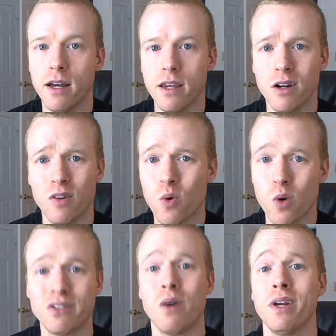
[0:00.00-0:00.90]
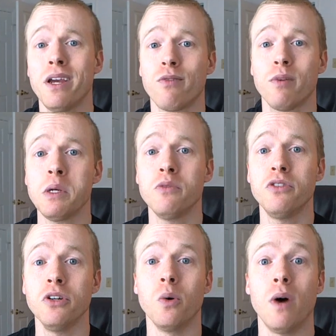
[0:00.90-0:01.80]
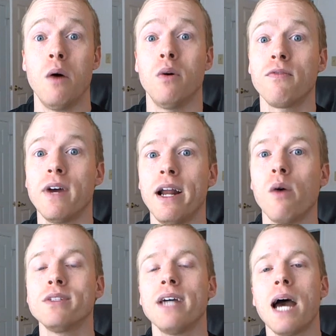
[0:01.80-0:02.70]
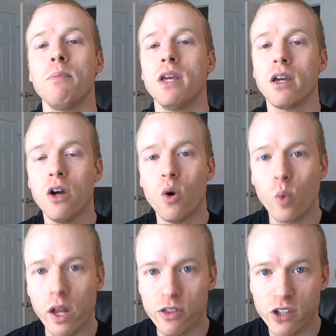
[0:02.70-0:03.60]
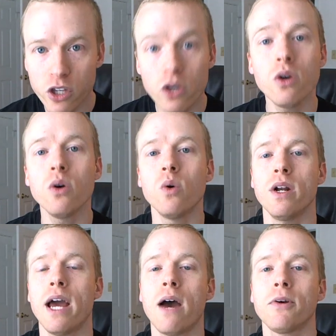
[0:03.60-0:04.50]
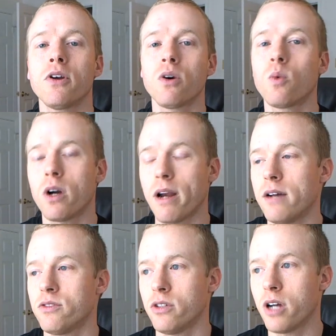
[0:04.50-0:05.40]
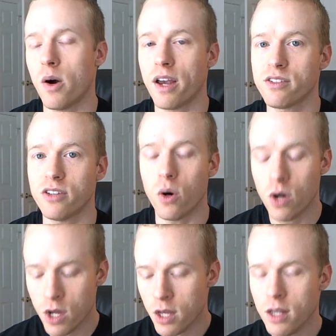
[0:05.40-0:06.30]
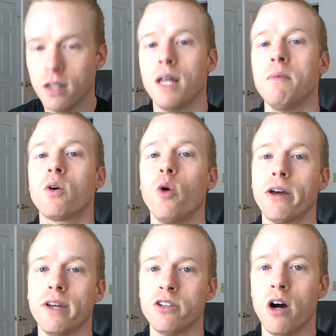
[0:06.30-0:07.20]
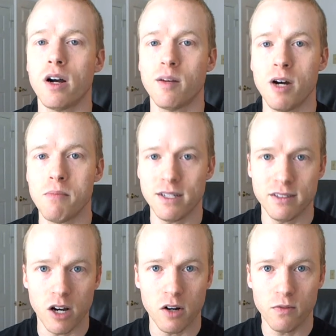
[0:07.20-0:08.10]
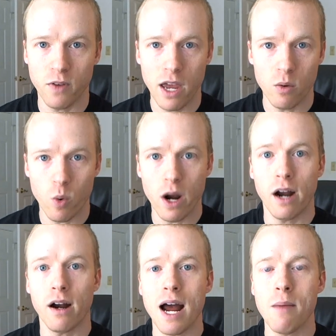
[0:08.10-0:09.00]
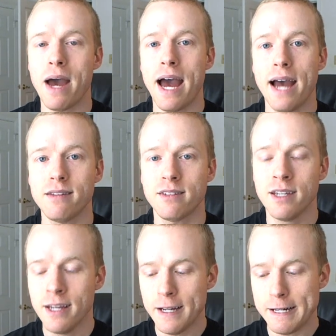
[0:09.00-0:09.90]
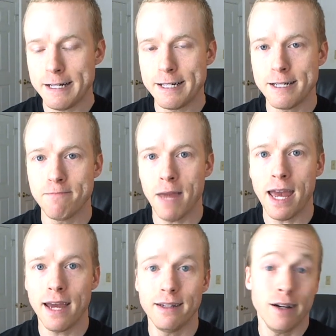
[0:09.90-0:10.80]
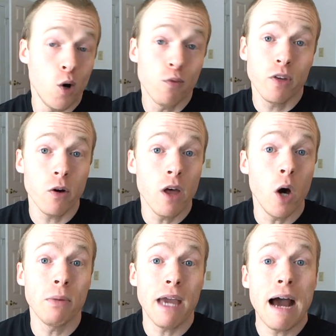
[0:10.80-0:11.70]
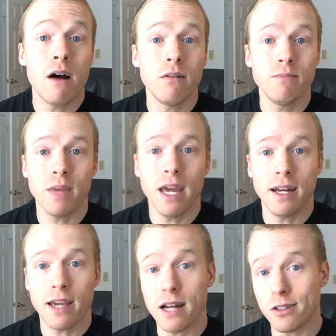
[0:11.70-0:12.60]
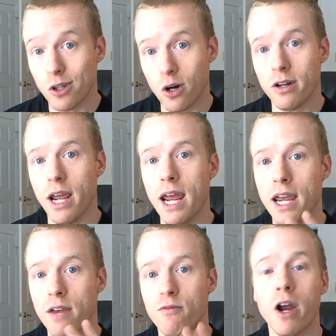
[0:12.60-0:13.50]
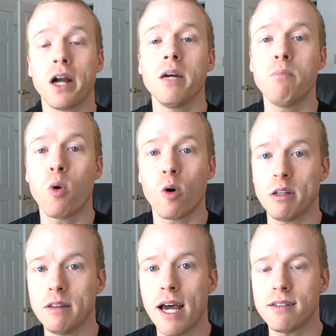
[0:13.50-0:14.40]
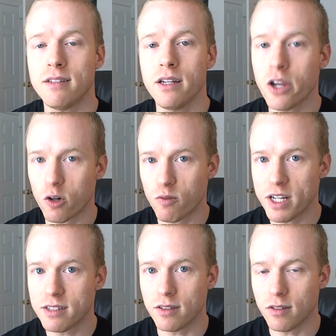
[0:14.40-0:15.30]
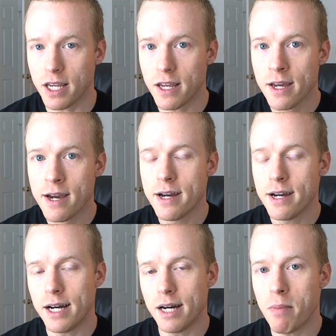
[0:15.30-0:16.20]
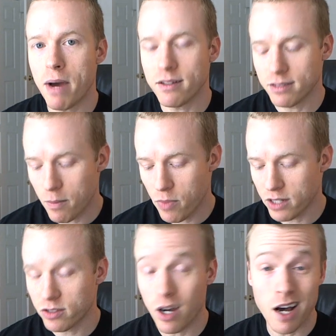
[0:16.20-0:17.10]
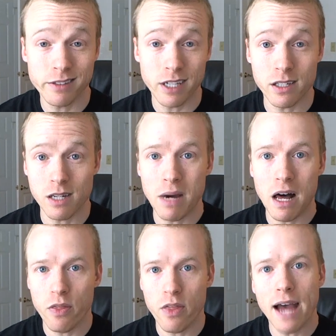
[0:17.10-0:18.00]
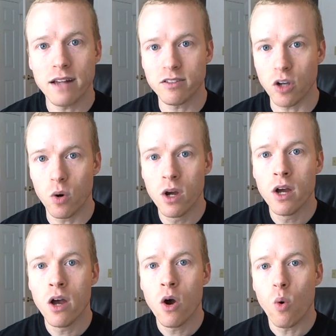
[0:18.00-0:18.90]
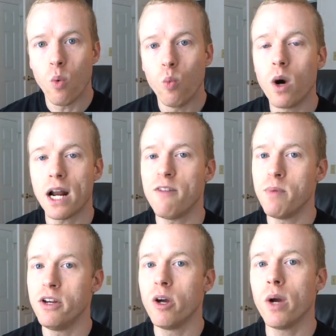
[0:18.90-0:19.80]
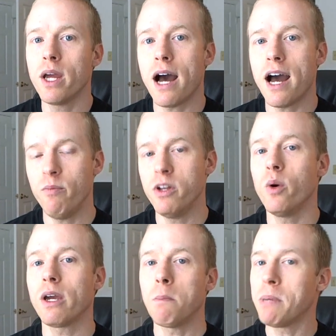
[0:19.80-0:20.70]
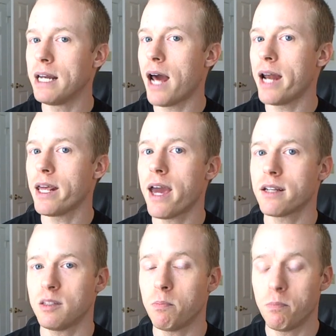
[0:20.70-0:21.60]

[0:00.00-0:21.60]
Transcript: you know, of course, I want to hear from you too. I want to find out what's happening with you and how your workouts are going. So let me quickly talk about myself and where I'm at, and hopefully it'll help you out. And kind of learned a very important lesson here recently about something, so I'll tell you about that. So what I've been doing a P90X